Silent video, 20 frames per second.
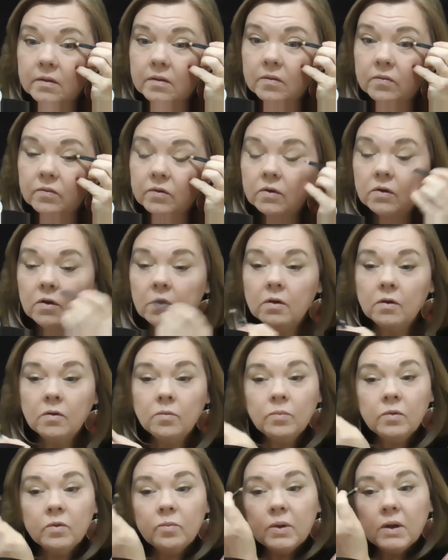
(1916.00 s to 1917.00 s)
There's a few
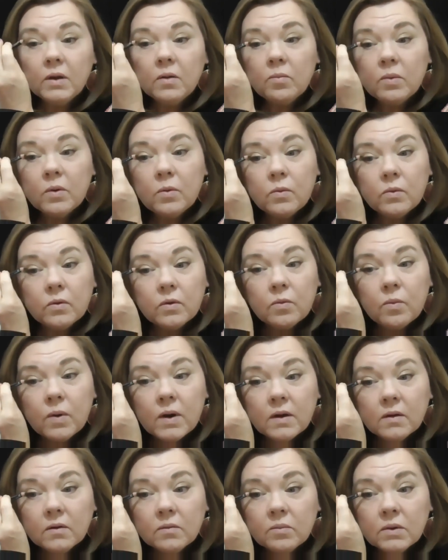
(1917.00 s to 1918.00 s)
homes being built
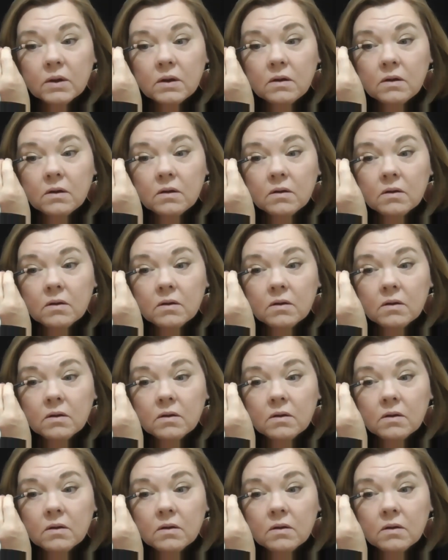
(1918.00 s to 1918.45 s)
around me.